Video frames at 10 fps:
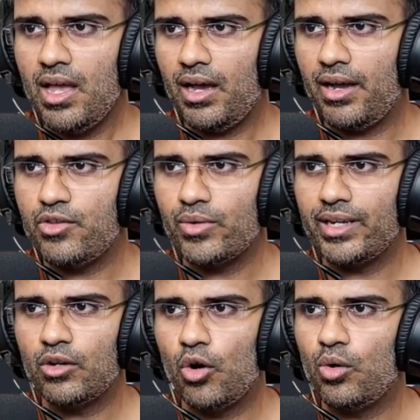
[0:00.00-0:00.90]
you
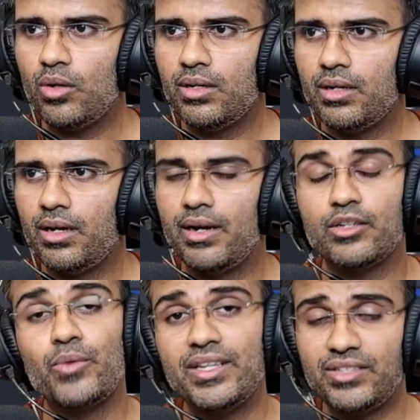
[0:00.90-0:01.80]
can go
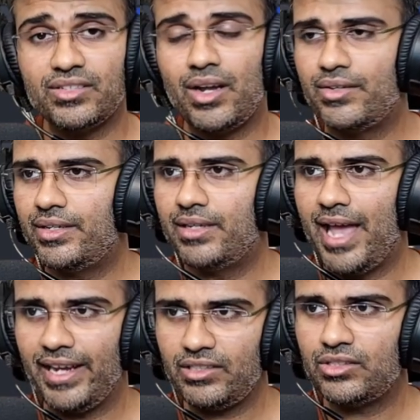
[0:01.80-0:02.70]

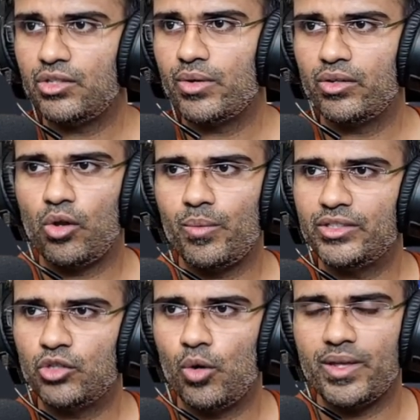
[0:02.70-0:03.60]
2600X. You can always
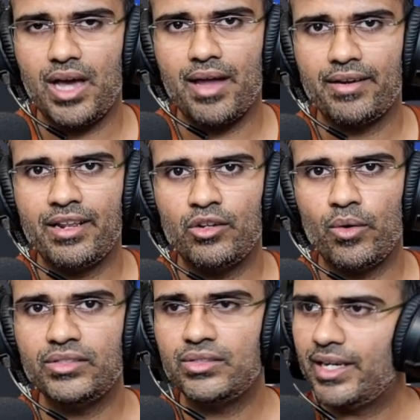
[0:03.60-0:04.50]
go with RNN
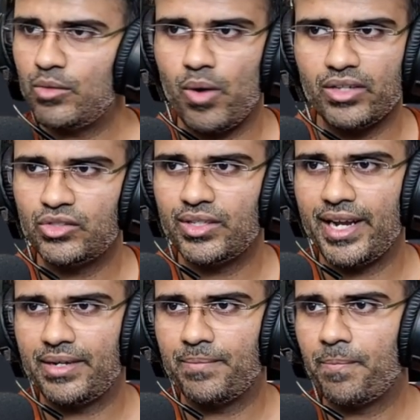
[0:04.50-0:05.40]
noise. It works
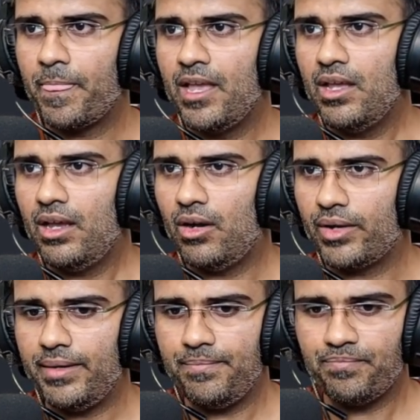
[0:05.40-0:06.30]
great.
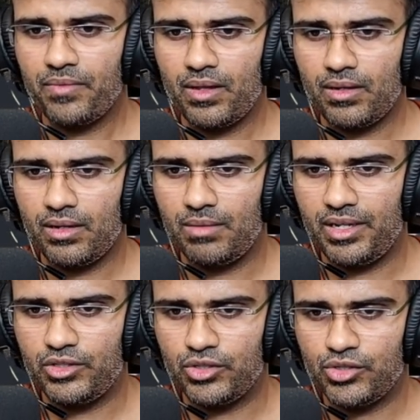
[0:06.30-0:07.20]
Okay, let
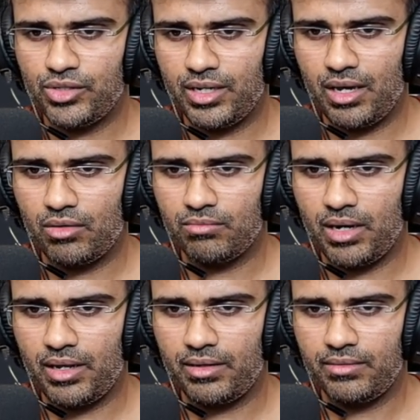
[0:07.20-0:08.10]
me just shut down
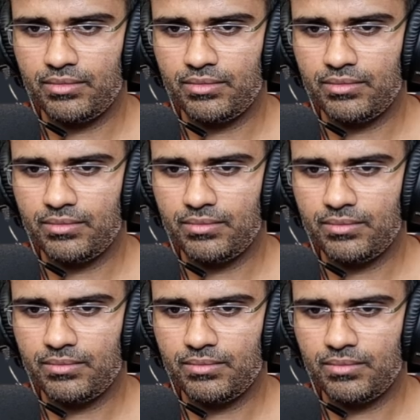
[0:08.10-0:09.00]
my
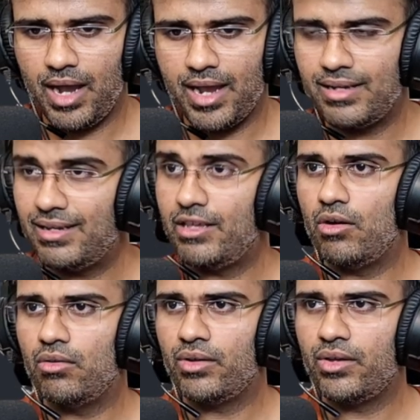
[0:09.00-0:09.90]

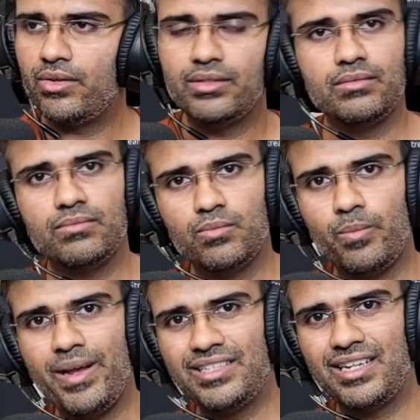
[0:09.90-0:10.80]
iLeo here. It
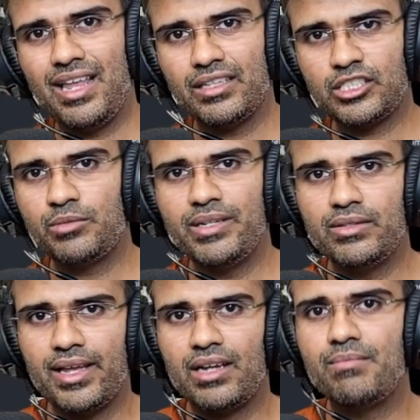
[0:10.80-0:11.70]
basically asks me to
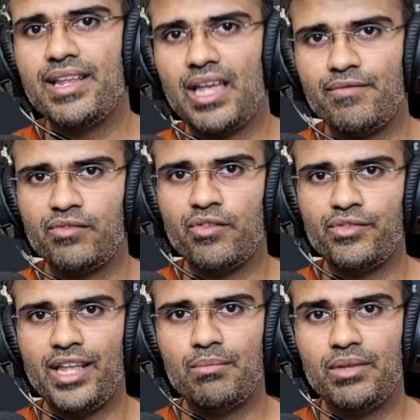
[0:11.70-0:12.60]
take a break every
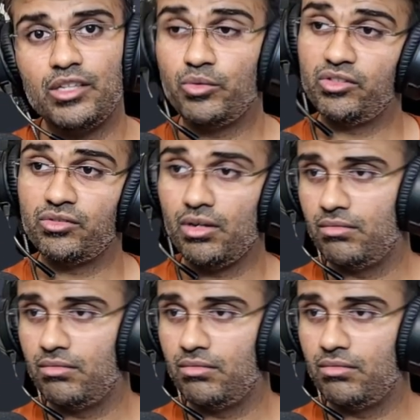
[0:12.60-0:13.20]
15 minutes, which is good.